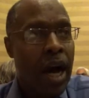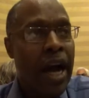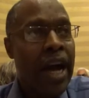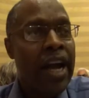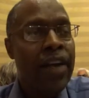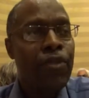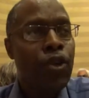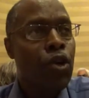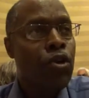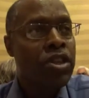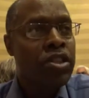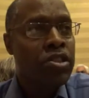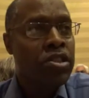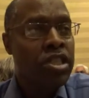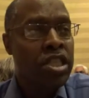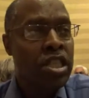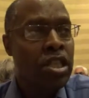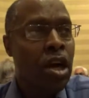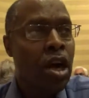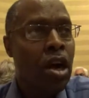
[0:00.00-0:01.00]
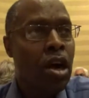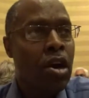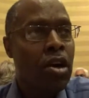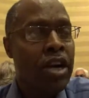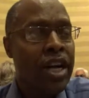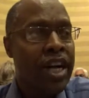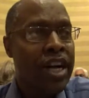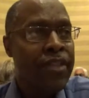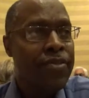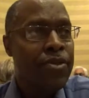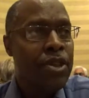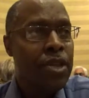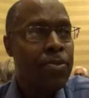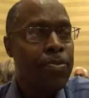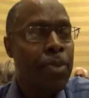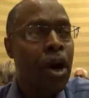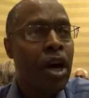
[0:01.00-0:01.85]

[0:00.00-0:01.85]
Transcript: I have no interest at all, and